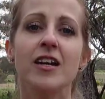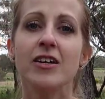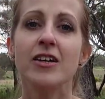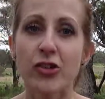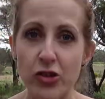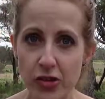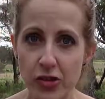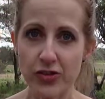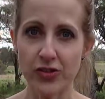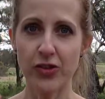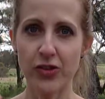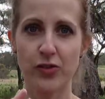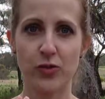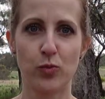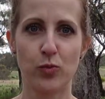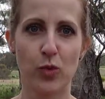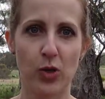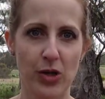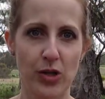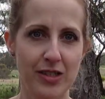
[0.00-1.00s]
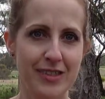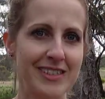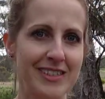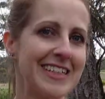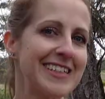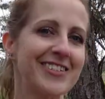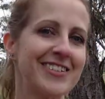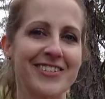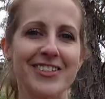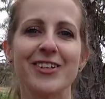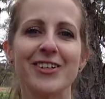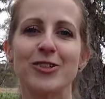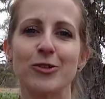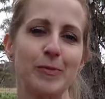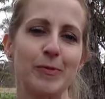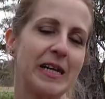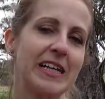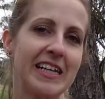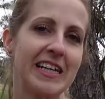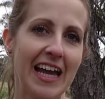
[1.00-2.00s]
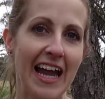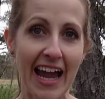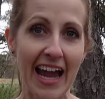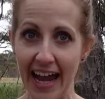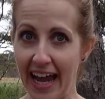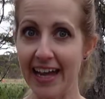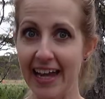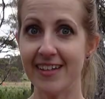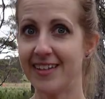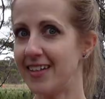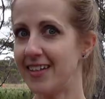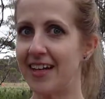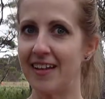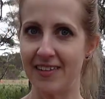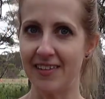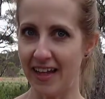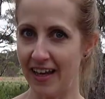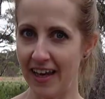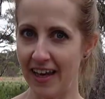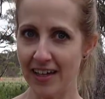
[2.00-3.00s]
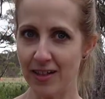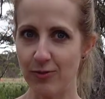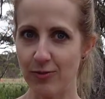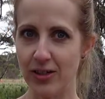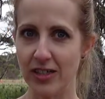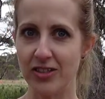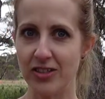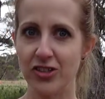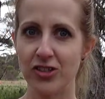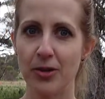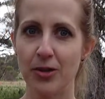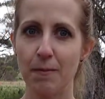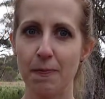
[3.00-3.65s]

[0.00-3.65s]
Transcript: Use those words in your social media and in their language.